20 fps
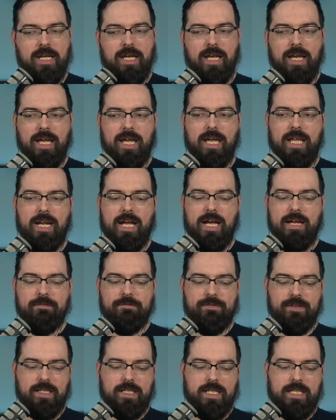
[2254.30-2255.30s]
And I
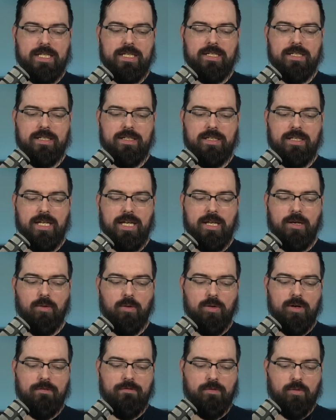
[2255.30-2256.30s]
feel like in
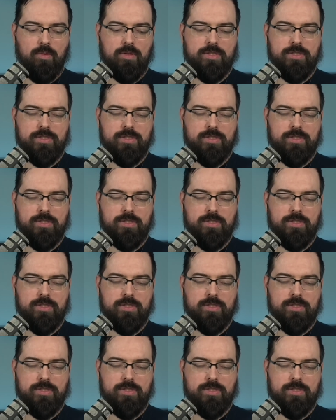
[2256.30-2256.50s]
order for